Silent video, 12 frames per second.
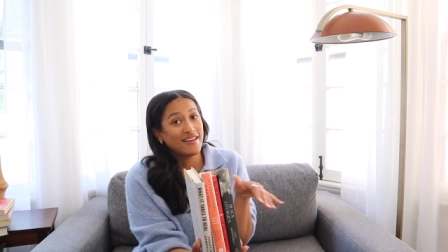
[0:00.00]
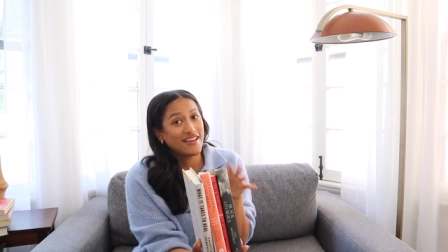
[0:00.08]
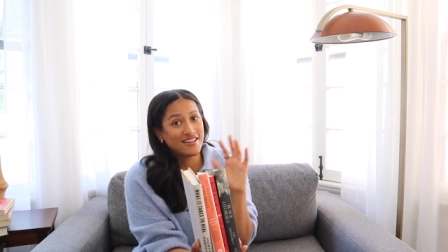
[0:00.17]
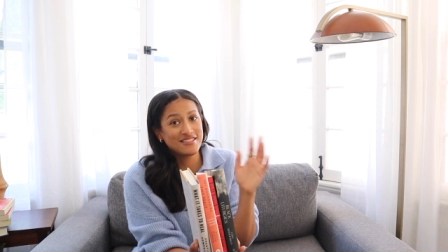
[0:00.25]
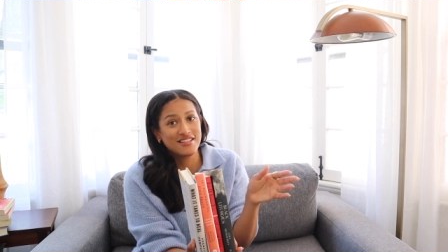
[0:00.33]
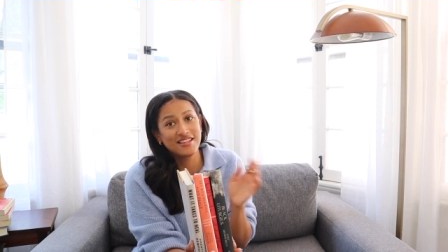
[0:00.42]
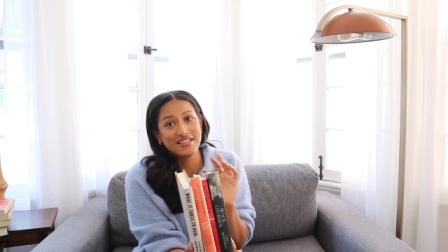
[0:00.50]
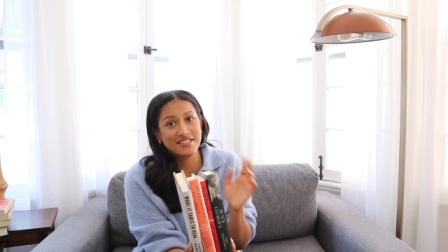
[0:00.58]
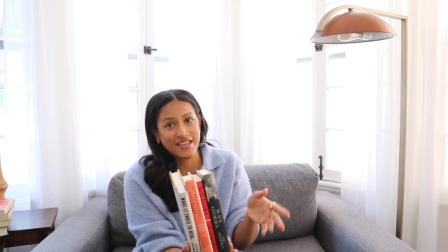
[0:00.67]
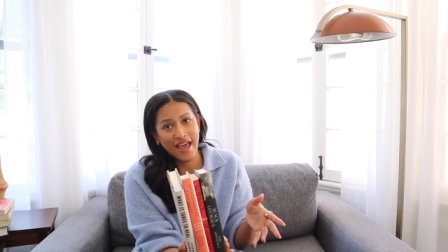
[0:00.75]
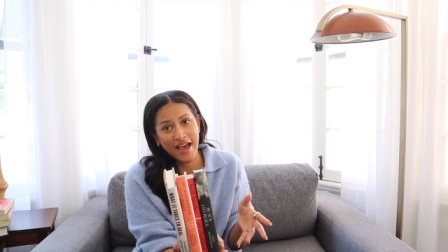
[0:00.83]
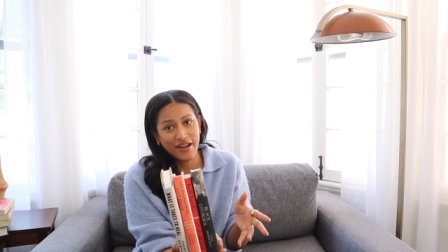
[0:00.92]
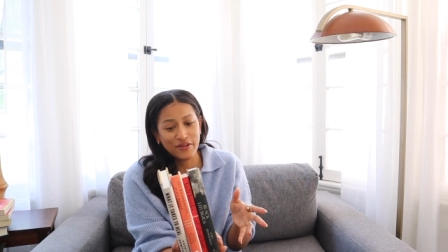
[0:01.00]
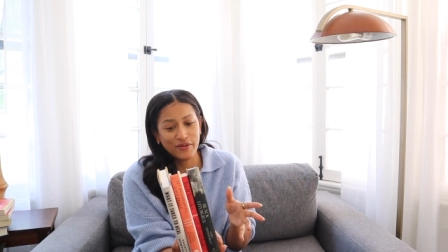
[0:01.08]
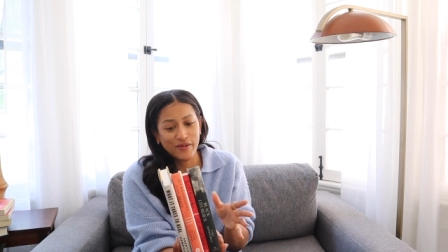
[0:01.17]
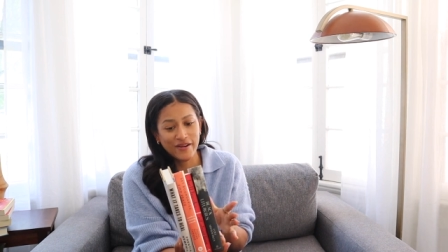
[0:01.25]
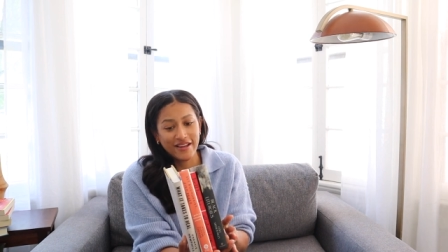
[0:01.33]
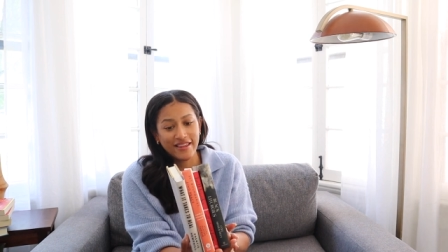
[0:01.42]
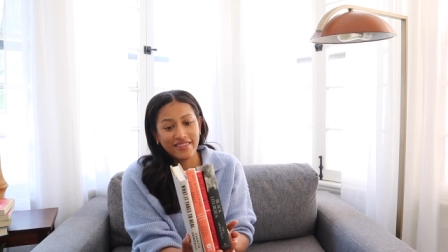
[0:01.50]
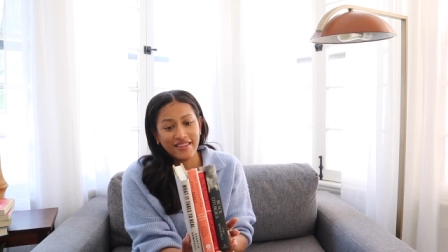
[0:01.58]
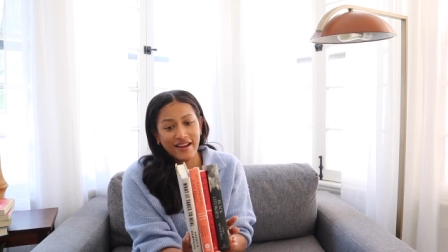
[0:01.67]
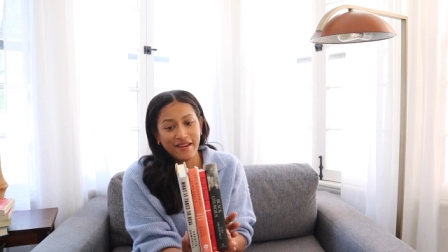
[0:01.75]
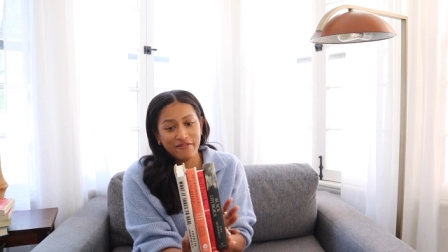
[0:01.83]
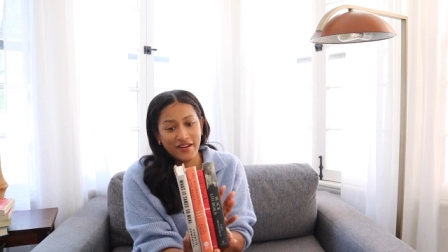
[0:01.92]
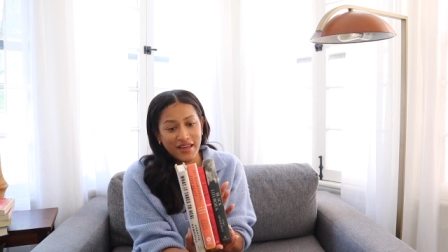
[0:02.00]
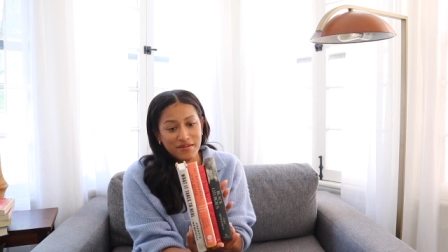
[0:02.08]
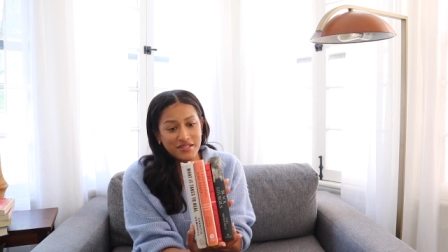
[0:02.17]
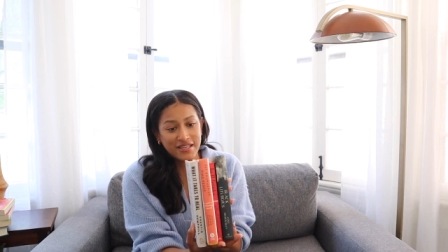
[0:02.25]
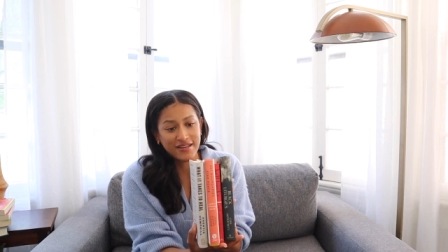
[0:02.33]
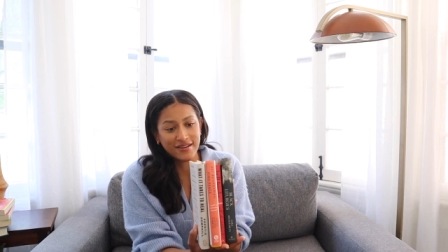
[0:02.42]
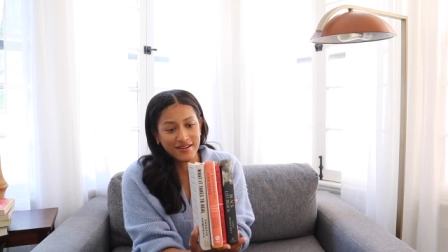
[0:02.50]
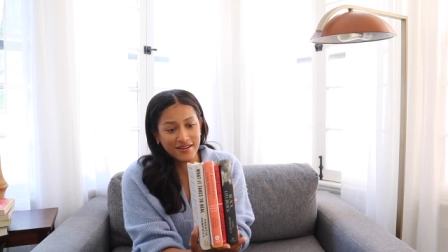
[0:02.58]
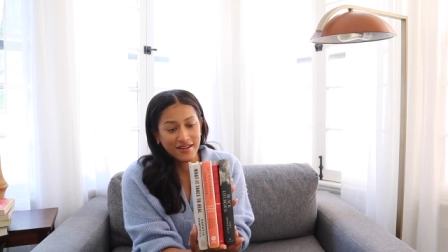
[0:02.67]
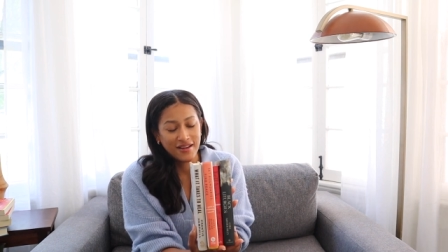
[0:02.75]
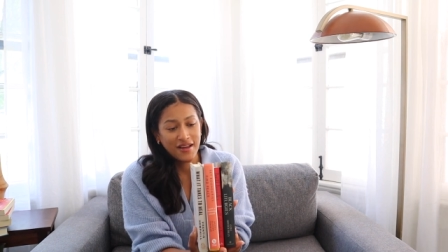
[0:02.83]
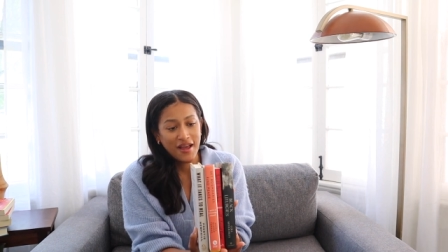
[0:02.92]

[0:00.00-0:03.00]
into this category that I've named here,